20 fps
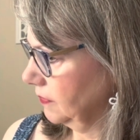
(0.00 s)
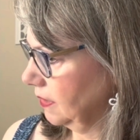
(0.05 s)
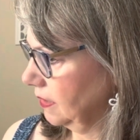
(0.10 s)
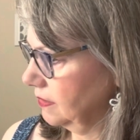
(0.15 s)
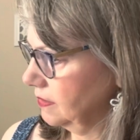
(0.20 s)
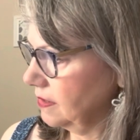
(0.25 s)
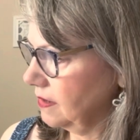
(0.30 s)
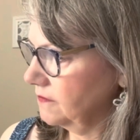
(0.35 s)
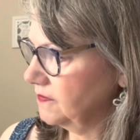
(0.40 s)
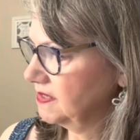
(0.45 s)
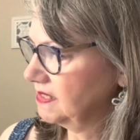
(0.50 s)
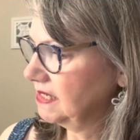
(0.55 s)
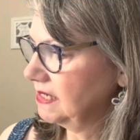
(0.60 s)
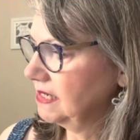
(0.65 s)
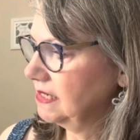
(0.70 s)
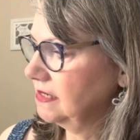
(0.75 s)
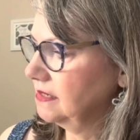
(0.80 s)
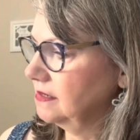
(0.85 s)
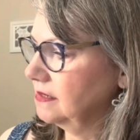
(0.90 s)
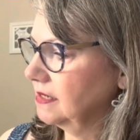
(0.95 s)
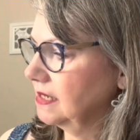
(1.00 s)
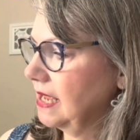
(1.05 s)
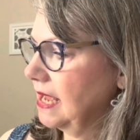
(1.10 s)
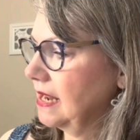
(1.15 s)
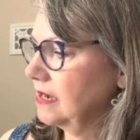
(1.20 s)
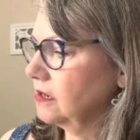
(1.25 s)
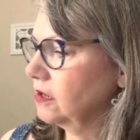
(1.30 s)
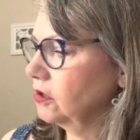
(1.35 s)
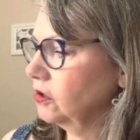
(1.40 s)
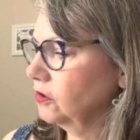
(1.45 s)
That I've seen,
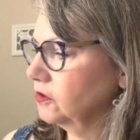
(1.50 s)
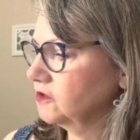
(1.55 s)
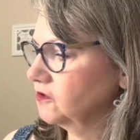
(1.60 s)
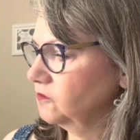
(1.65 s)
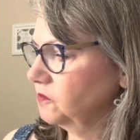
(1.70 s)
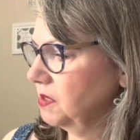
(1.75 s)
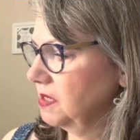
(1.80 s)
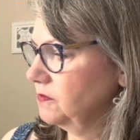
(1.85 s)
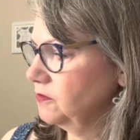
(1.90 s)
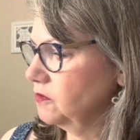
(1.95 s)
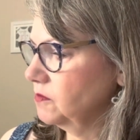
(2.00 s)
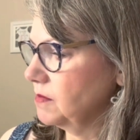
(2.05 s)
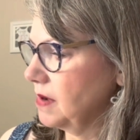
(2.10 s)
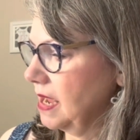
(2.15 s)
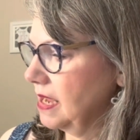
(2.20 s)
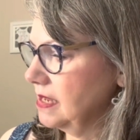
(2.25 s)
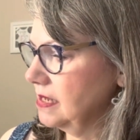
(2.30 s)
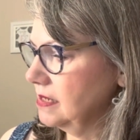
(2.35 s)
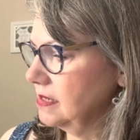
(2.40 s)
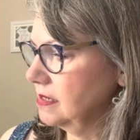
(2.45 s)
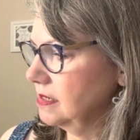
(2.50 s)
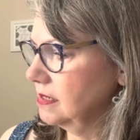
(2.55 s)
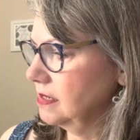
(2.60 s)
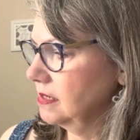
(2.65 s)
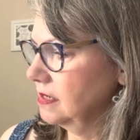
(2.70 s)
again, lots of people make.